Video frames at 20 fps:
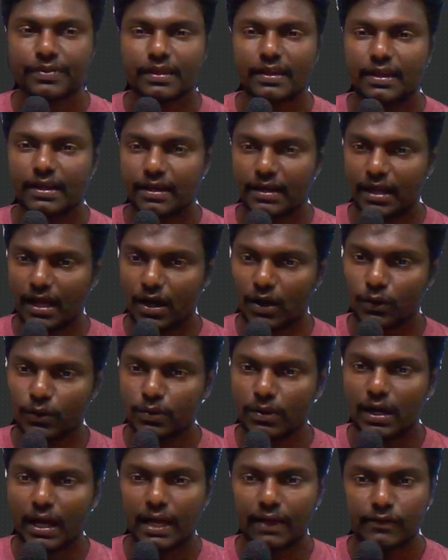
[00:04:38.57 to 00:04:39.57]

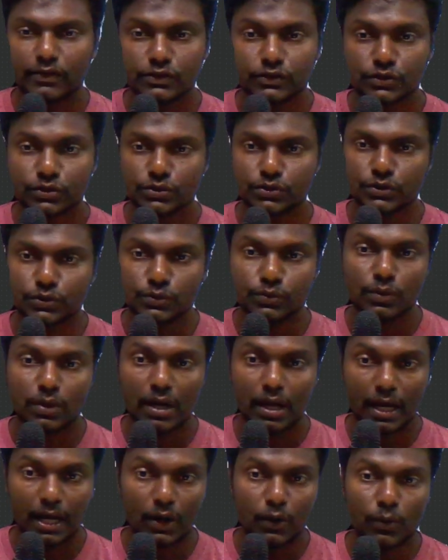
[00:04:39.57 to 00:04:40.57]
Now I will show you
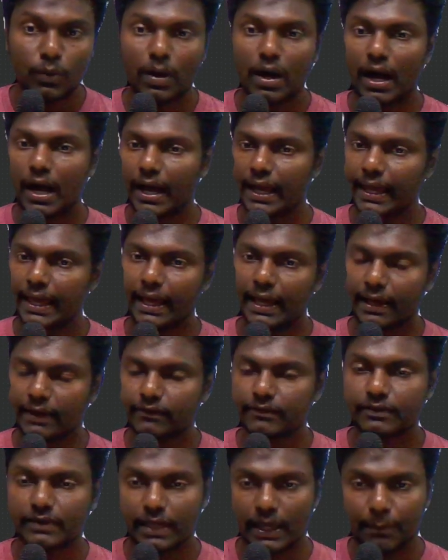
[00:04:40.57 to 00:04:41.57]
how I have
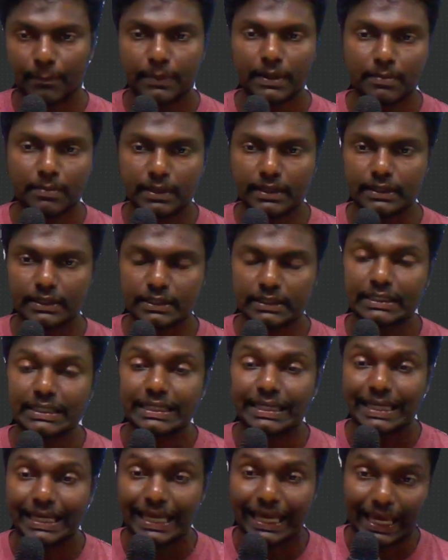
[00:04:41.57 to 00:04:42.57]
implemented
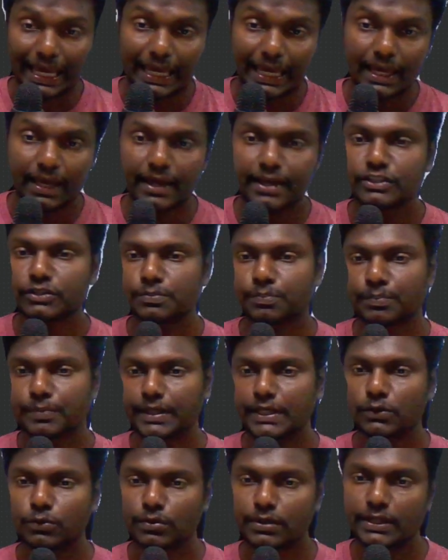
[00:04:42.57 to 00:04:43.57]
AI
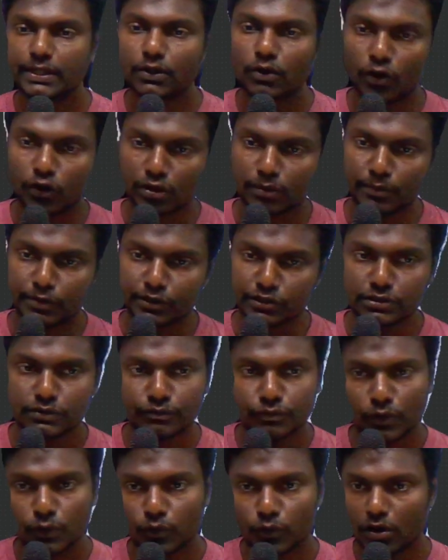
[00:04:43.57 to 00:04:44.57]
speed to lead automation
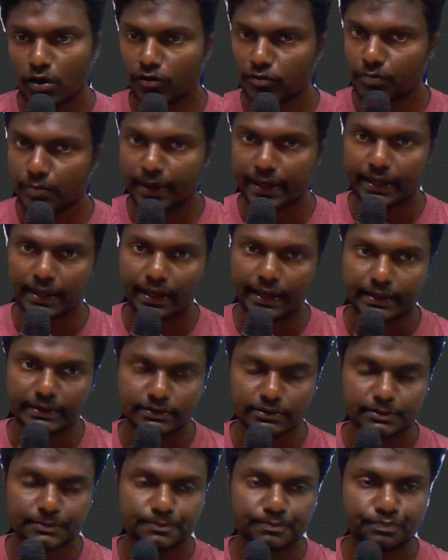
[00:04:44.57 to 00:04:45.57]
for one of my
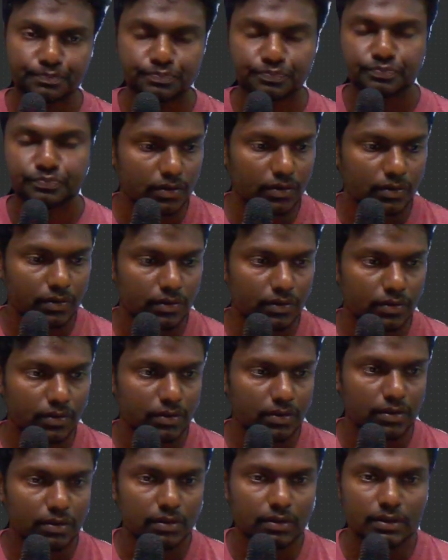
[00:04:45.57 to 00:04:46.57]
clients.
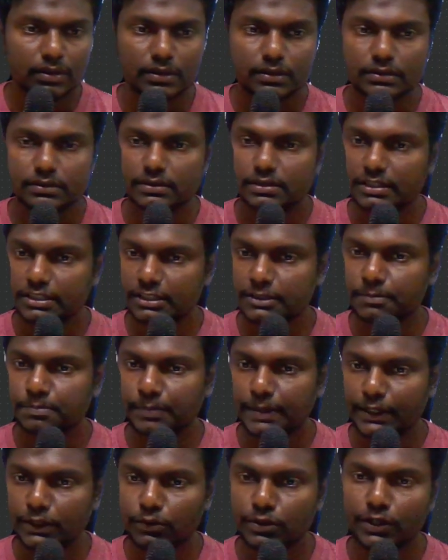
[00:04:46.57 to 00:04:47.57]
This
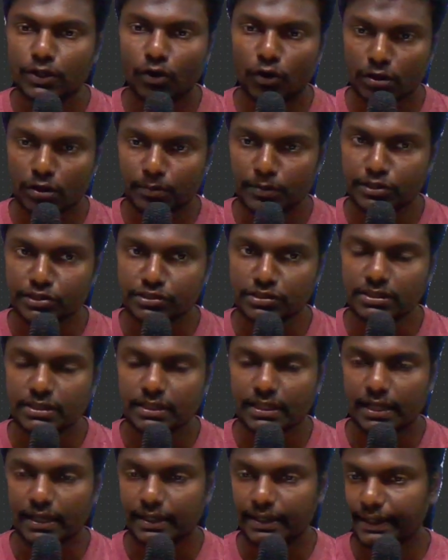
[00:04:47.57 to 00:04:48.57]
speed to lead automation
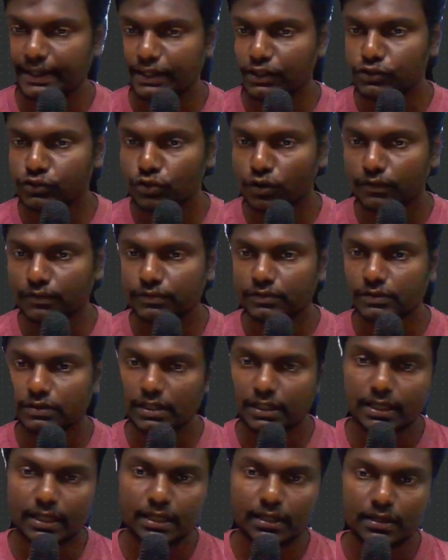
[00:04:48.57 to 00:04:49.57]
contains of
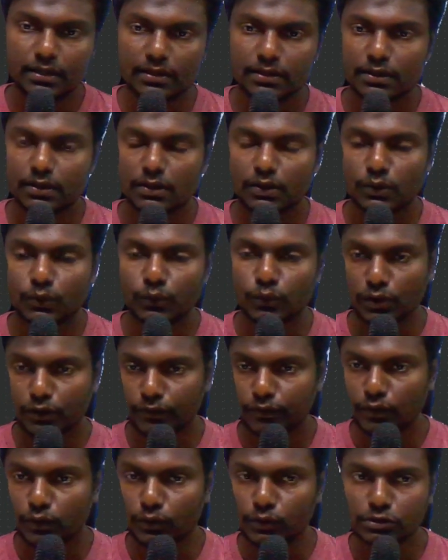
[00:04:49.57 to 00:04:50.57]
3
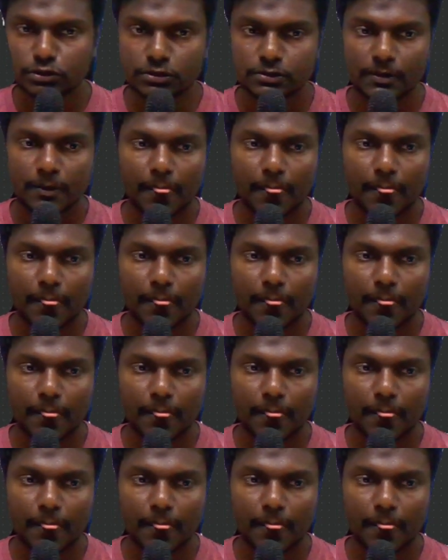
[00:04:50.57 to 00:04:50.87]
workflows,